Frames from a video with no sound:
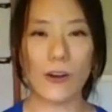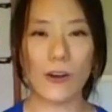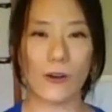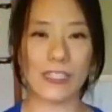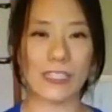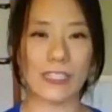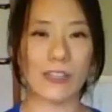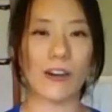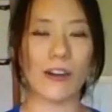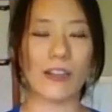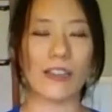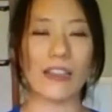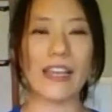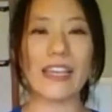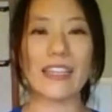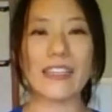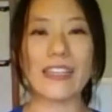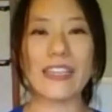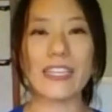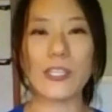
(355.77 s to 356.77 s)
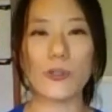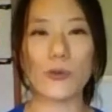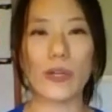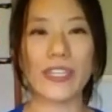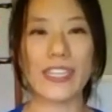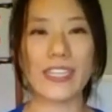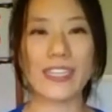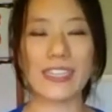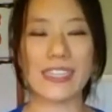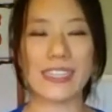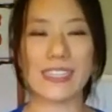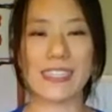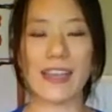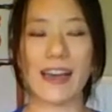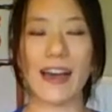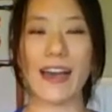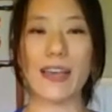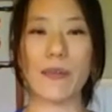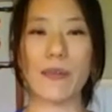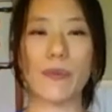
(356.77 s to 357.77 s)
or it's called lightly swinging the
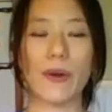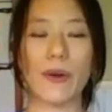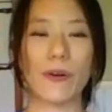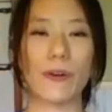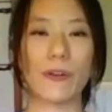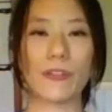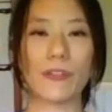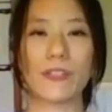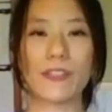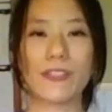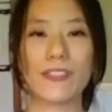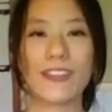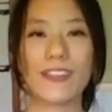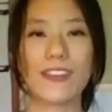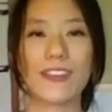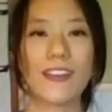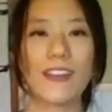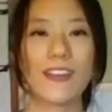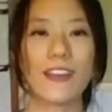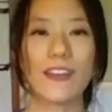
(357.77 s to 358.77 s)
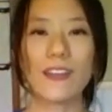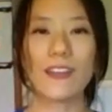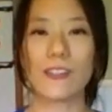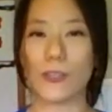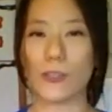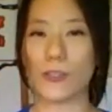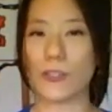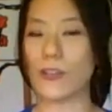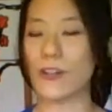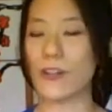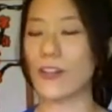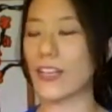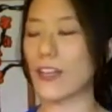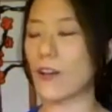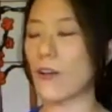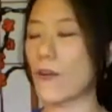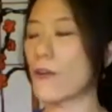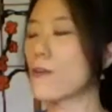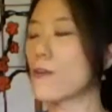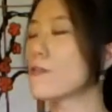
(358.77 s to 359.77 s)
sky post. So
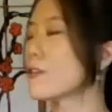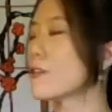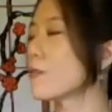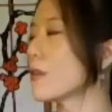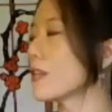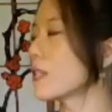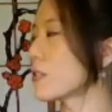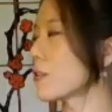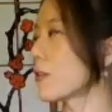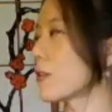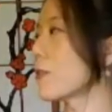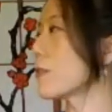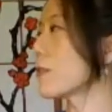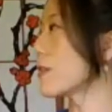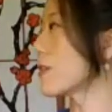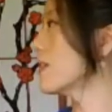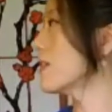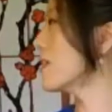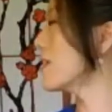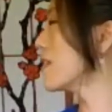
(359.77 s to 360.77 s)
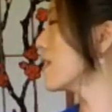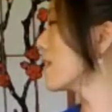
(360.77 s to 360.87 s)
turning over one shoulder,